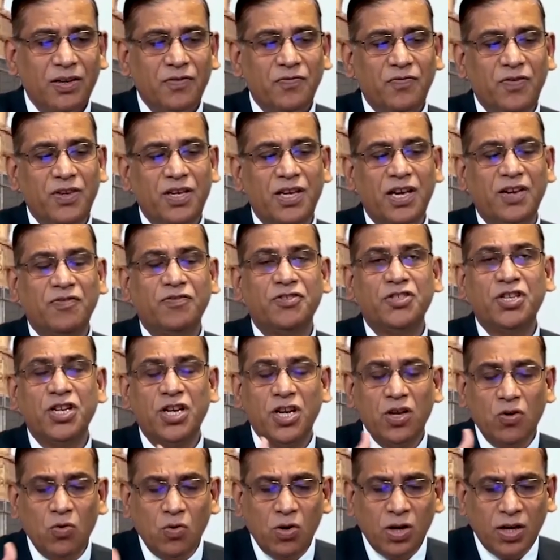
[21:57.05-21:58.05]
we have
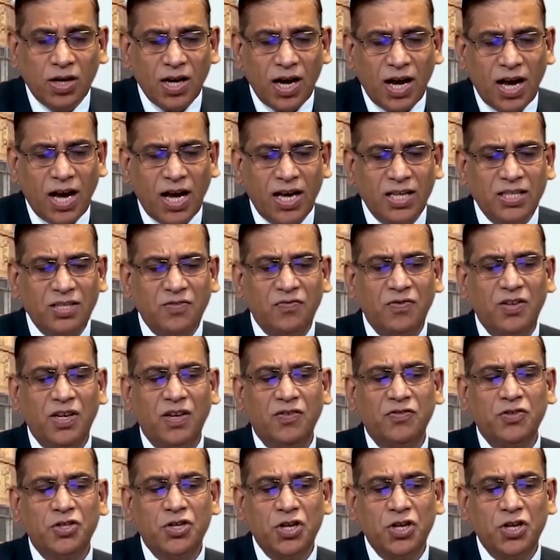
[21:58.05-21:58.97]
scheduled caste, we have